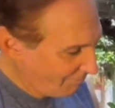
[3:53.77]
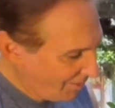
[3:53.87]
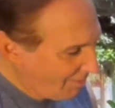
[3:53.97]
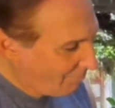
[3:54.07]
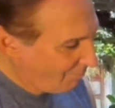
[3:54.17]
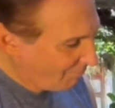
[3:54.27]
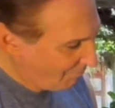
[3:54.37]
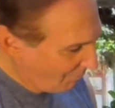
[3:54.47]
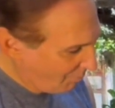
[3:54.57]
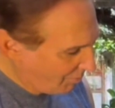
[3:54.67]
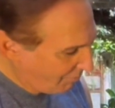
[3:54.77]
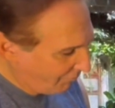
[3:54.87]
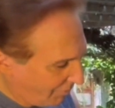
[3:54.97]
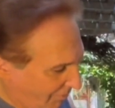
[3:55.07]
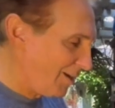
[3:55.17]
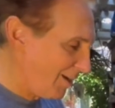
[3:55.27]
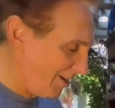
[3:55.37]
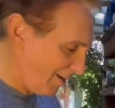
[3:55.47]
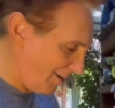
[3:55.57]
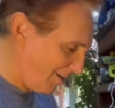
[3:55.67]
Yep, you're perfect.
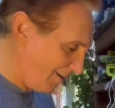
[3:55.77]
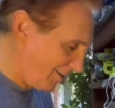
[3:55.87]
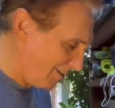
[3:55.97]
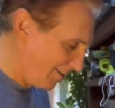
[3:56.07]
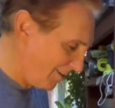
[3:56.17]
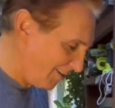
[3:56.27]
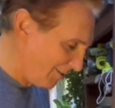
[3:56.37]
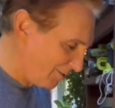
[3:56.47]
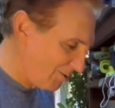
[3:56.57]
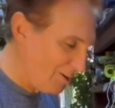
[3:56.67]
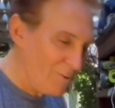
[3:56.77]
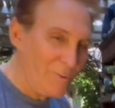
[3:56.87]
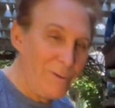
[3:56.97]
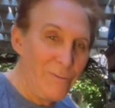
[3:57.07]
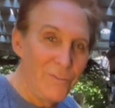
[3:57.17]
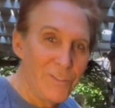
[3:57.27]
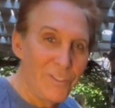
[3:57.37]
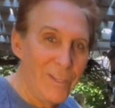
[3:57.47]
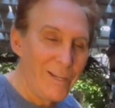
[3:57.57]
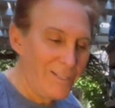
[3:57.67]
Okay, so we've
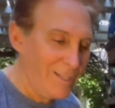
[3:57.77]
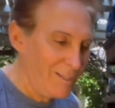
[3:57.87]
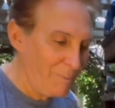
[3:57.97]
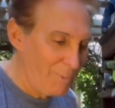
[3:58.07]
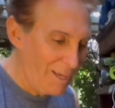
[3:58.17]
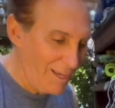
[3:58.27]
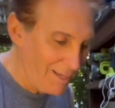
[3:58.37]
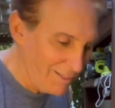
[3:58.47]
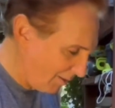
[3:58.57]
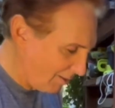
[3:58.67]
selected the pot.